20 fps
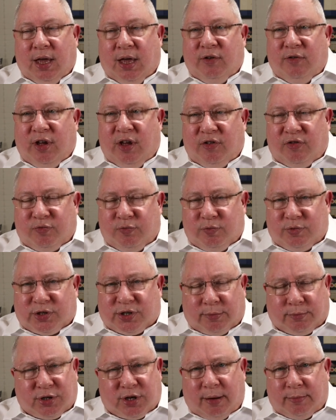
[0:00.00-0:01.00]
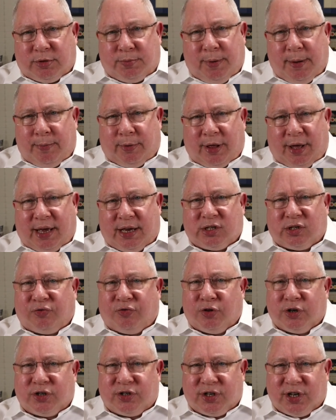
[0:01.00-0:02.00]
If sometimes people ask
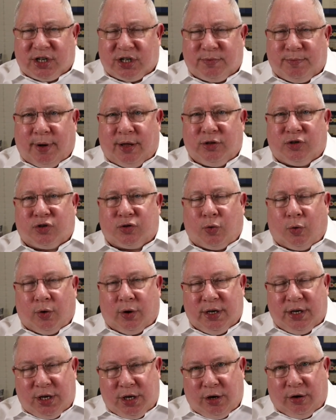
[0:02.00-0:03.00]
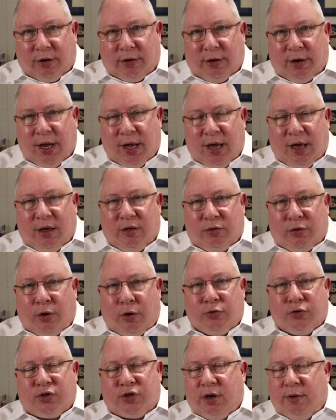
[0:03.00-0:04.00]
for 6 months or a year,
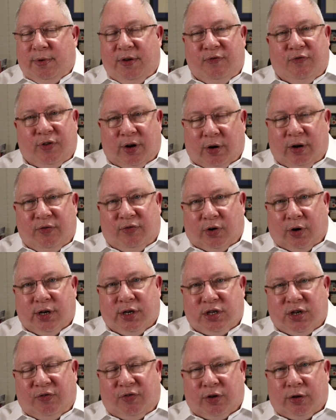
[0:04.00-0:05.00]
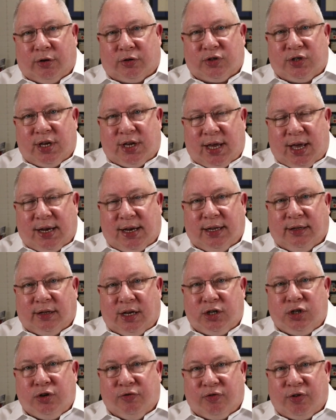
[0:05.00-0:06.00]
those can be very, very difficult to get
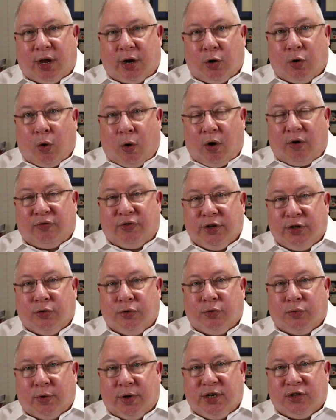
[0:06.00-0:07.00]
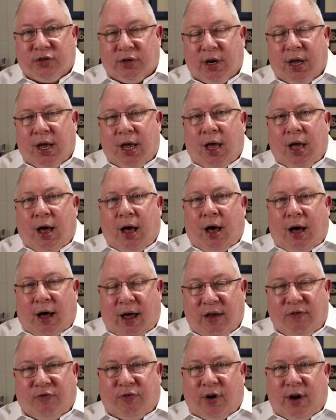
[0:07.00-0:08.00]
unless you've got an awfully good reason.
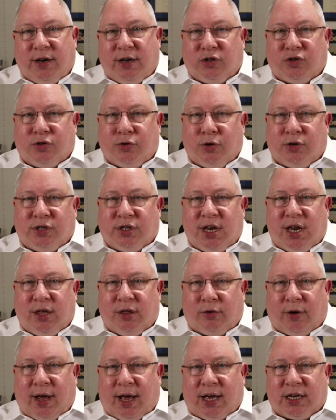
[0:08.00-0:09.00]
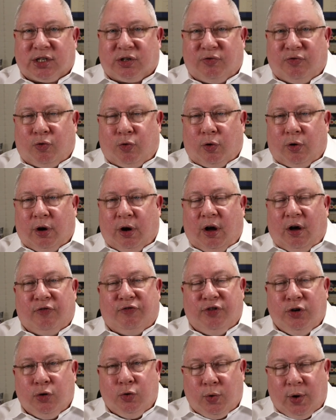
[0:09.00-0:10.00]
I find it's good to either ask for a
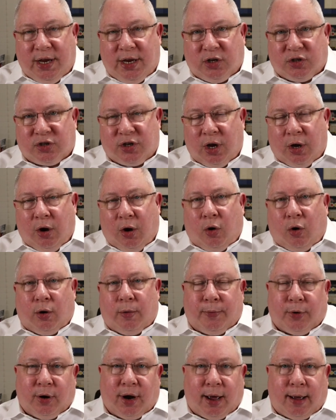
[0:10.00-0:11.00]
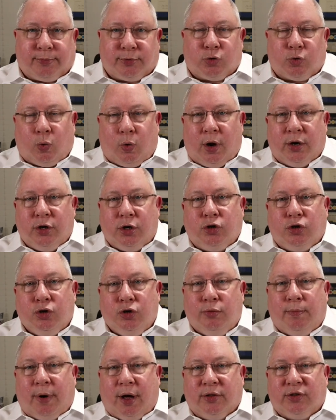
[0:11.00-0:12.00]
few weeks or perhaps 1 to
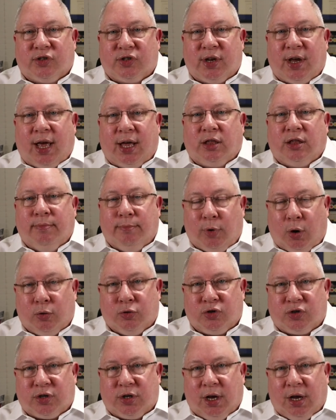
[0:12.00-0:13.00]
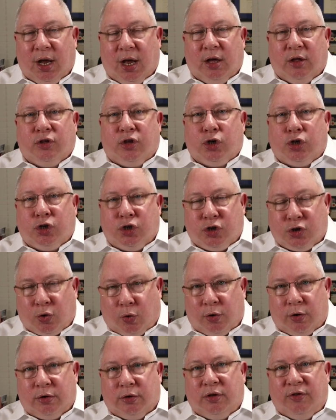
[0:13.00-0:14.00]
2 months at the most. The
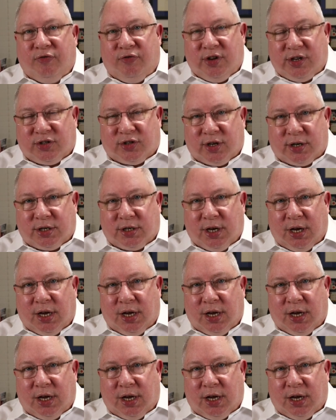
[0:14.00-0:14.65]
shorter the visit,